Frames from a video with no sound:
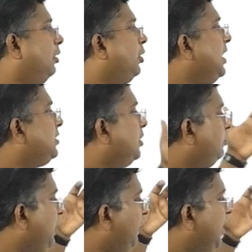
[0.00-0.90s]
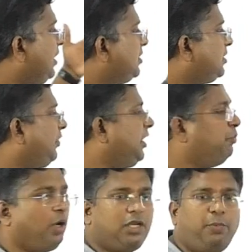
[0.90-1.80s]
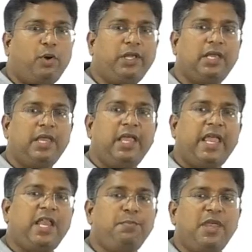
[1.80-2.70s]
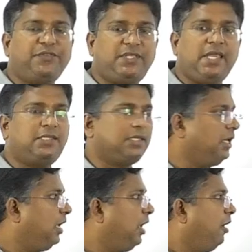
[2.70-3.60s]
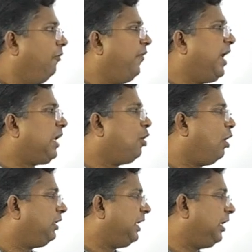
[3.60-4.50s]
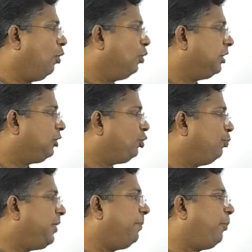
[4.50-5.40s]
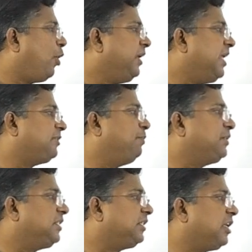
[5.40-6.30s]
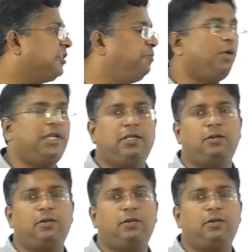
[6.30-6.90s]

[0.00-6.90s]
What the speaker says: Okay, so be very clear, this is a very important point. NBFCs were not allowed to be appointed as business correspondent.